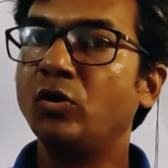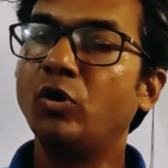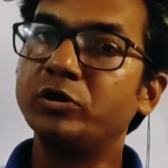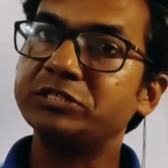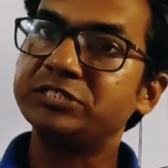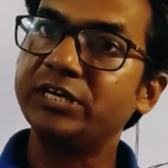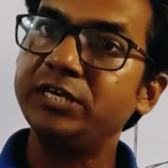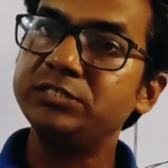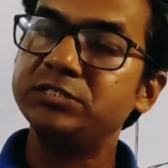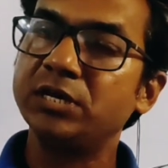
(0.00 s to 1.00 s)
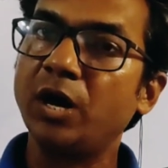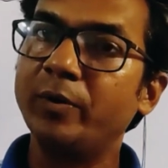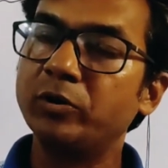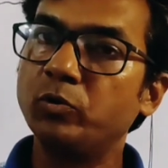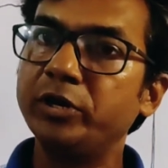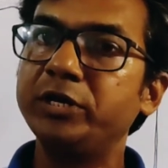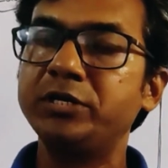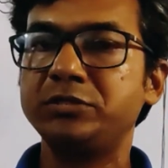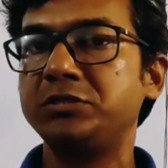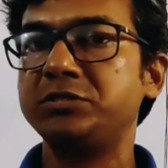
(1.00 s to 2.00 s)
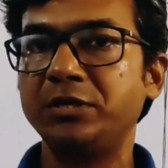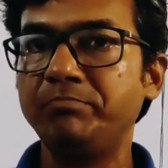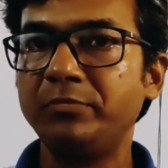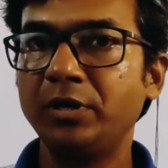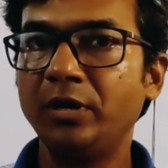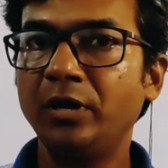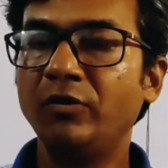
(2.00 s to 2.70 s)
or change our coordinate system